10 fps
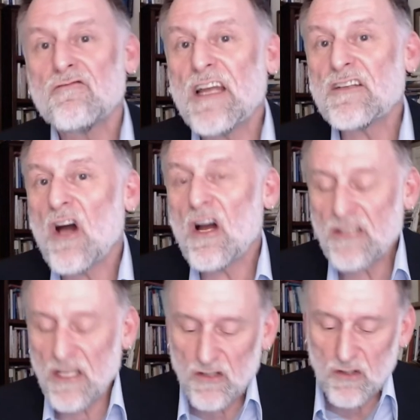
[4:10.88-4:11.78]
that
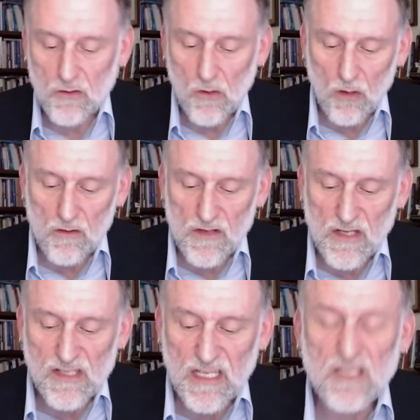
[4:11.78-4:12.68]
God can do all of
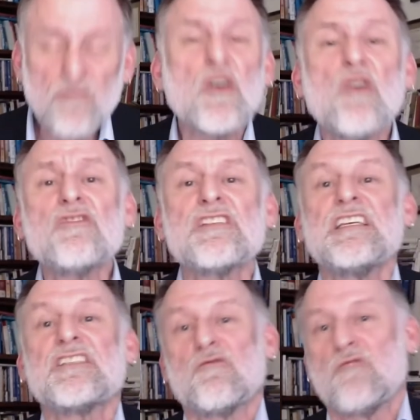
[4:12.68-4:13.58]
these things? Of course,
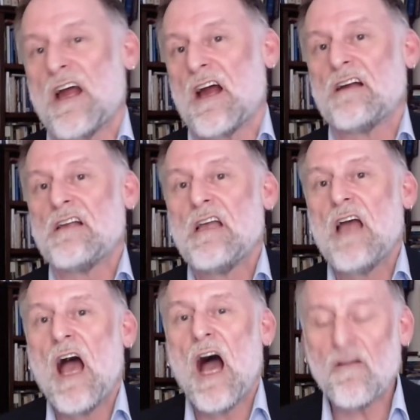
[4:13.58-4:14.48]
He's aware
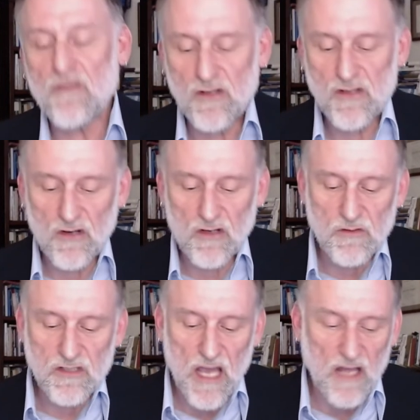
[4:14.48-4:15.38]
of your
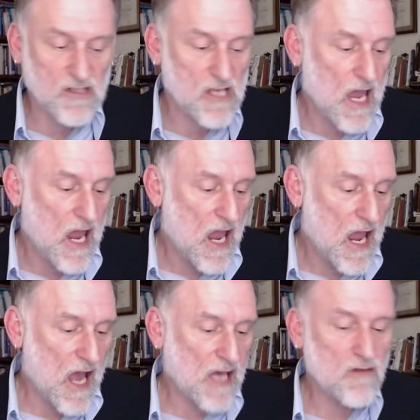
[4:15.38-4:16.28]
circumstance.
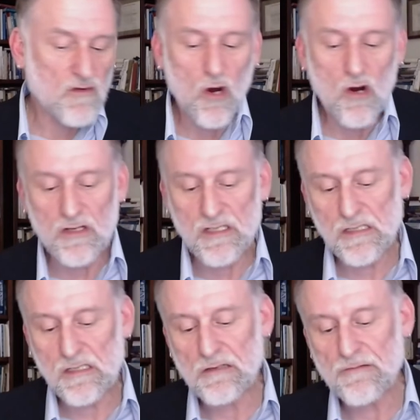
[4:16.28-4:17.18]
And of
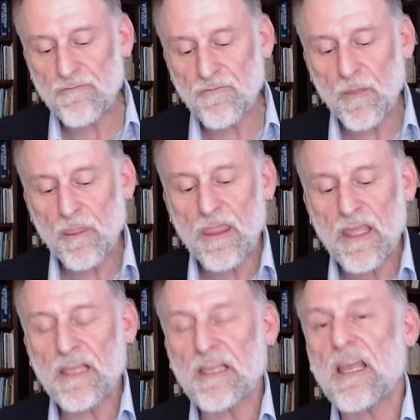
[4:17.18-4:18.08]
course,
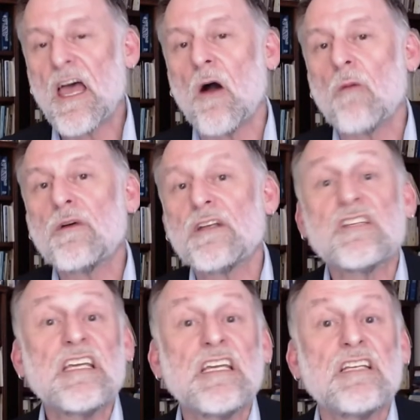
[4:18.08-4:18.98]
He can help.
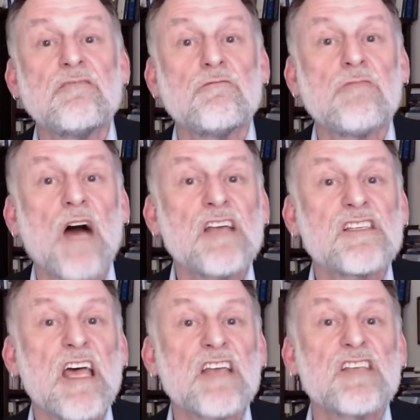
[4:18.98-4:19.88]
Indeed,
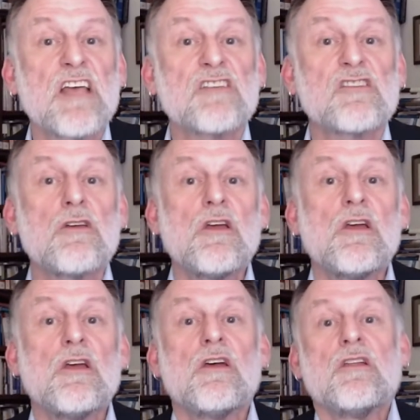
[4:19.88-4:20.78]
Isaiah says,
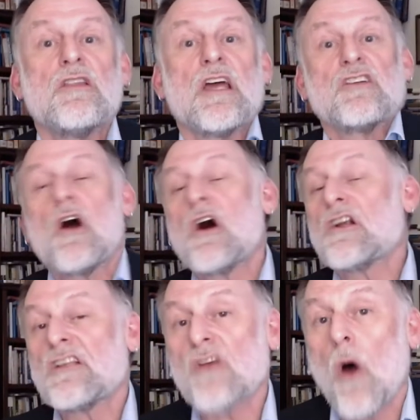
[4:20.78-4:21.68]
that
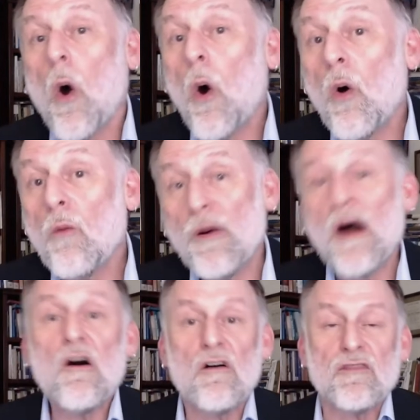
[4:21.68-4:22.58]
God is all
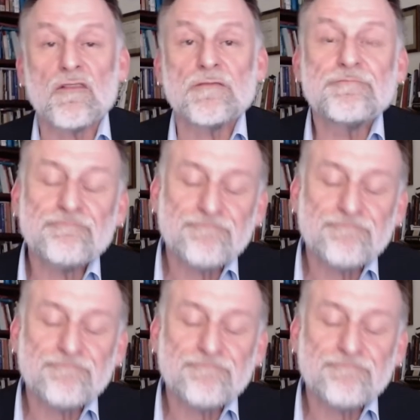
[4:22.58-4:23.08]
powerful.